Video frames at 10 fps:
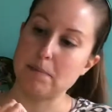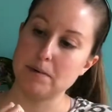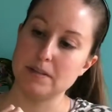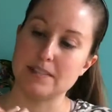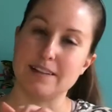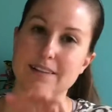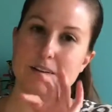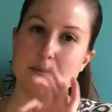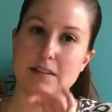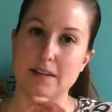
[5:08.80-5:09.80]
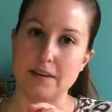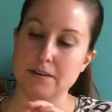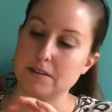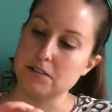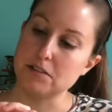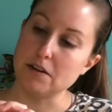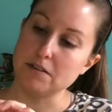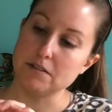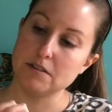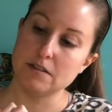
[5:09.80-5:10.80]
is a little bit lighter than salt,